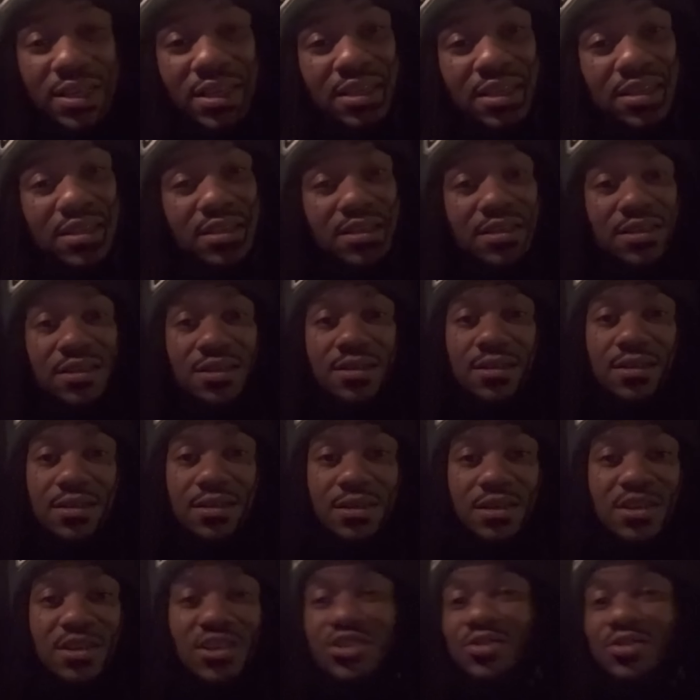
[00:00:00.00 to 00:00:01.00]
it
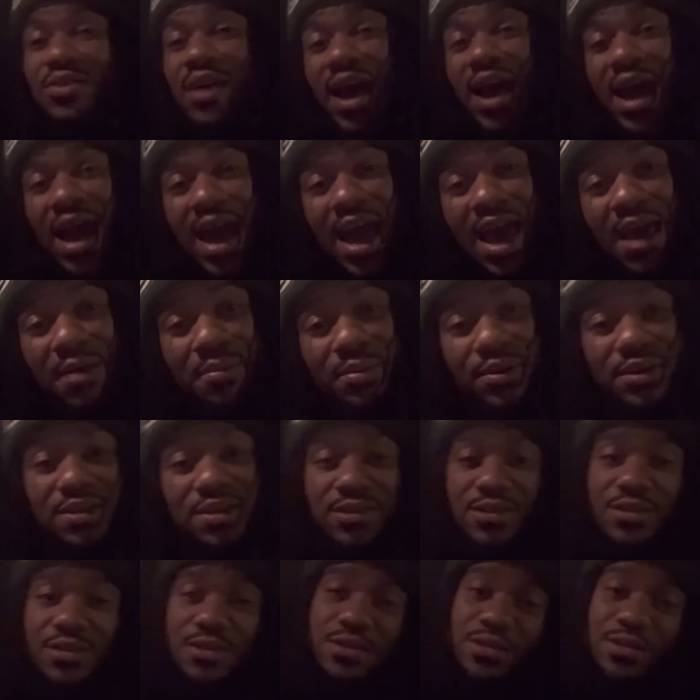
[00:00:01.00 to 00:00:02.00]
because you got
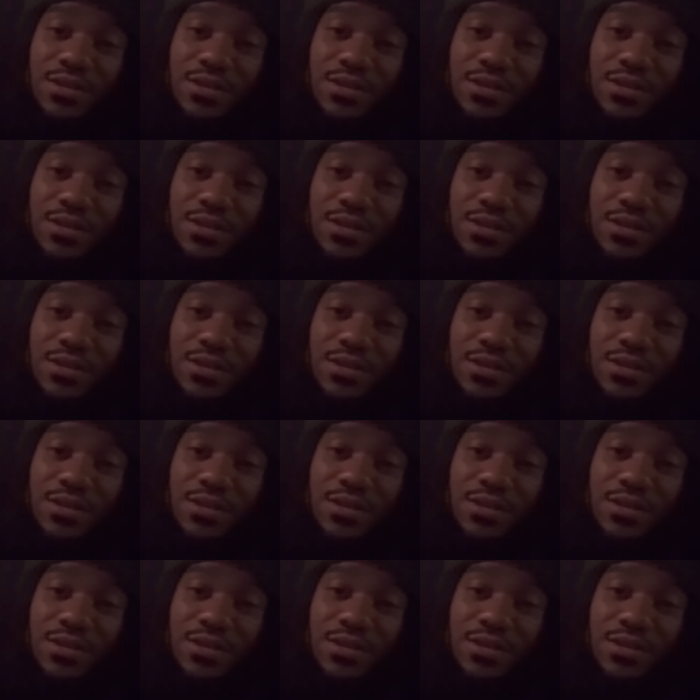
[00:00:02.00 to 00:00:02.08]
habits,